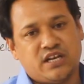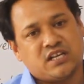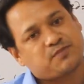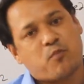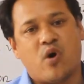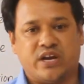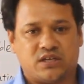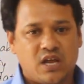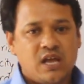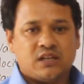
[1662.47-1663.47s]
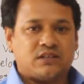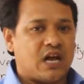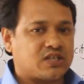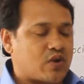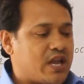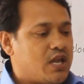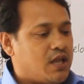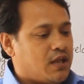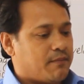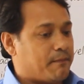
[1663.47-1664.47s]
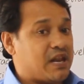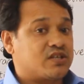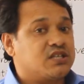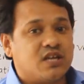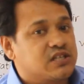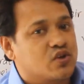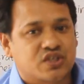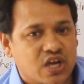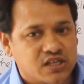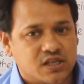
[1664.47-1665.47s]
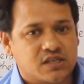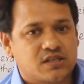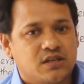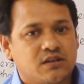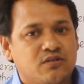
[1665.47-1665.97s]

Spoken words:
in its point. That's why velocity also changes.